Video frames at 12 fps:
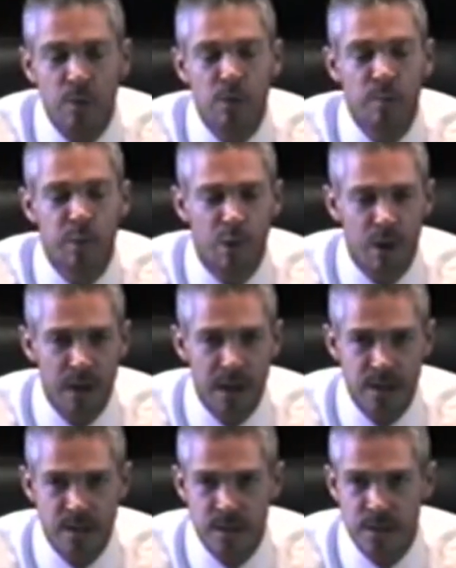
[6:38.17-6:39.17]
report
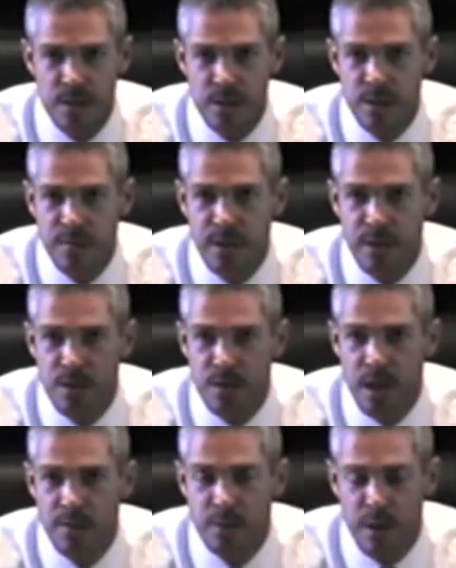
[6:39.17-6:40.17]
instances of
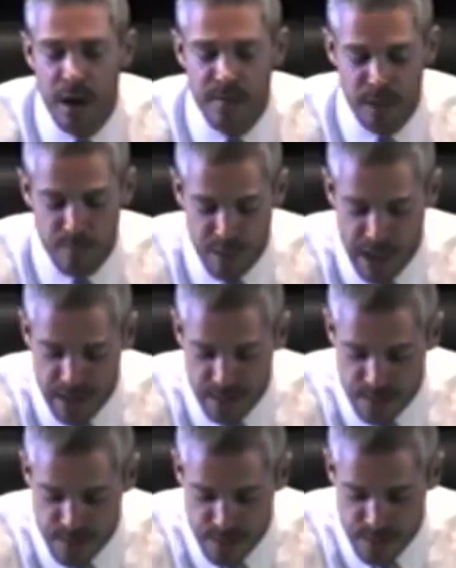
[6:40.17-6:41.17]
unsafe driving
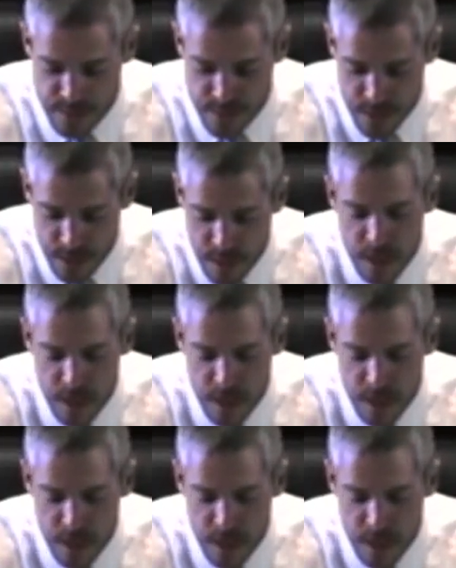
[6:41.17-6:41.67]
practices,